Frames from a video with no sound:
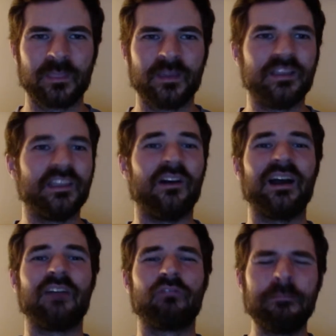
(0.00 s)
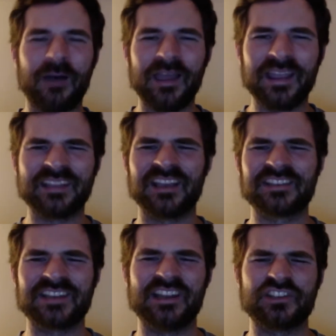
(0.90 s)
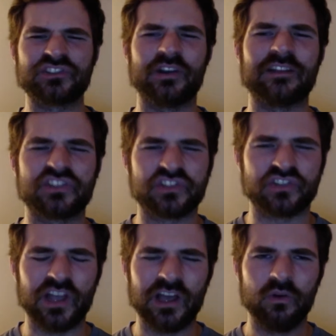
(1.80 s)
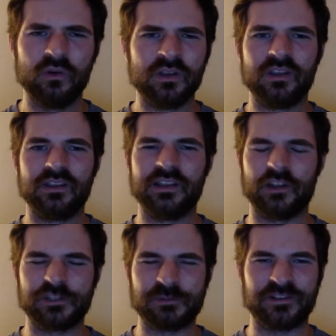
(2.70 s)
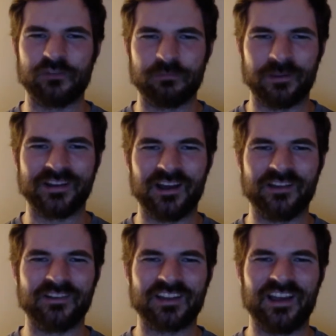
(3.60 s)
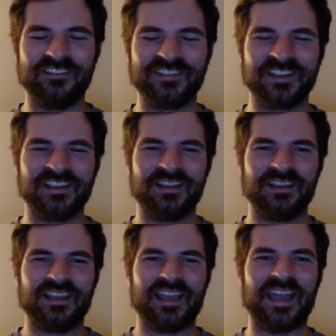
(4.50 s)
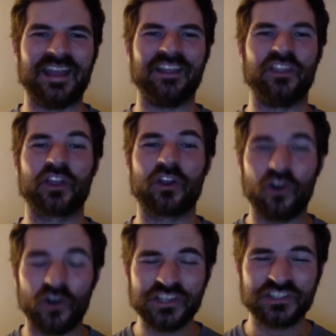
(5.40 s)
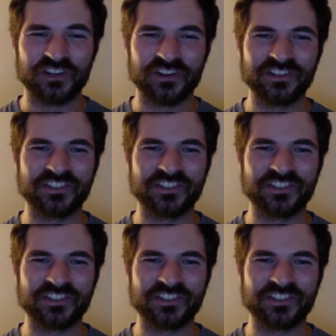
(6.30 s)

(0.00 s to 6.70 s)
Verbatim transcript: you know, replaying it does kind of start out slow, you know, especially if you played it a hundred times. And the cloisters